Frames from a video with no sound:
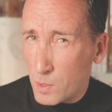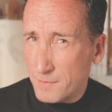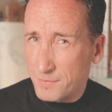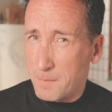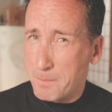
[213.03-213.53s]

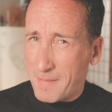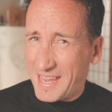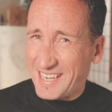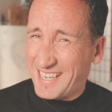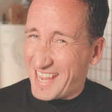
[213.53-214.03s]
one of the
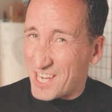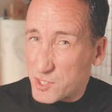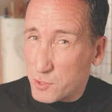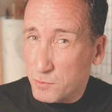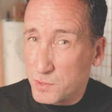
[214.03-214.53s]
main
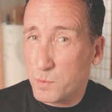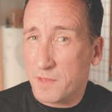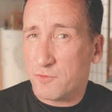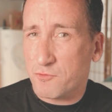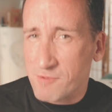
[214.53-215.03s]
issues
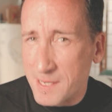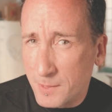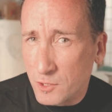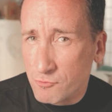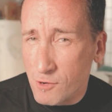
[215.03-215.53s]
with
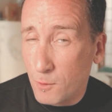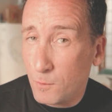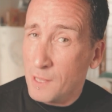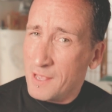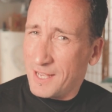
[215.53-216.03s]
dream
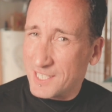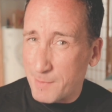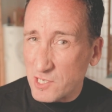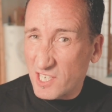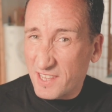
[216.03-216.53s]
control,
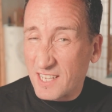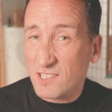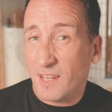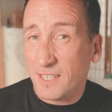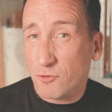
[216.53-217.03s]
especially
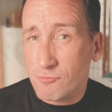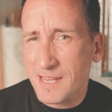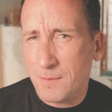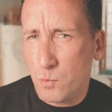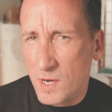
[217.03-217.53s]
things like
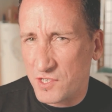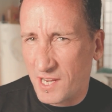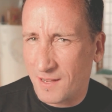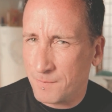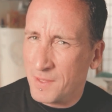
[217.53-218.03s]
dream
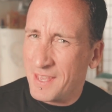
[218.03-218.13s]
wishing,